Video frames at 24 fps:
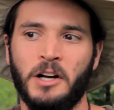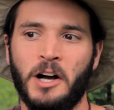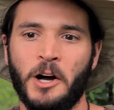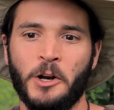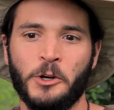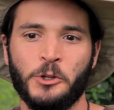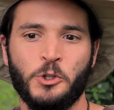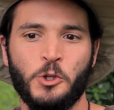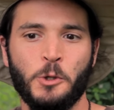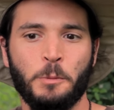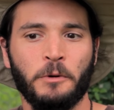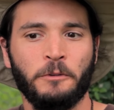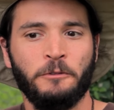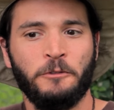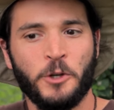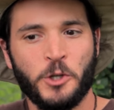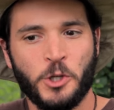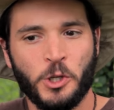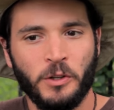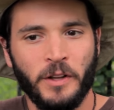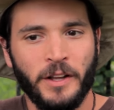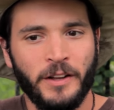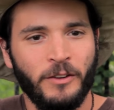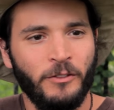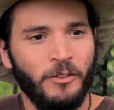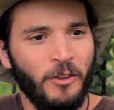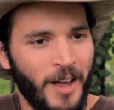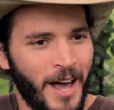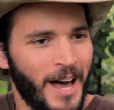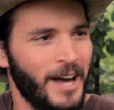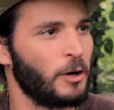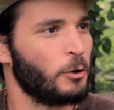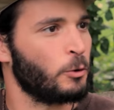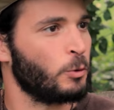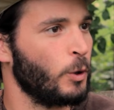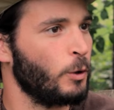on a superficial level,
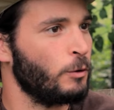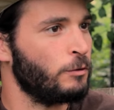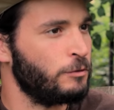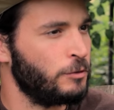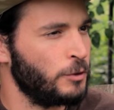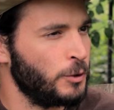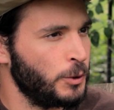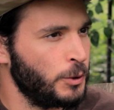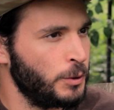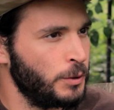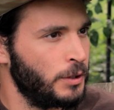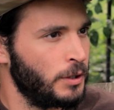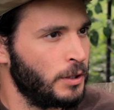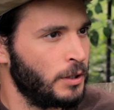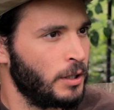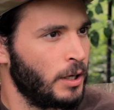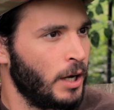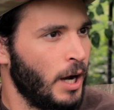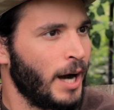how to grow food,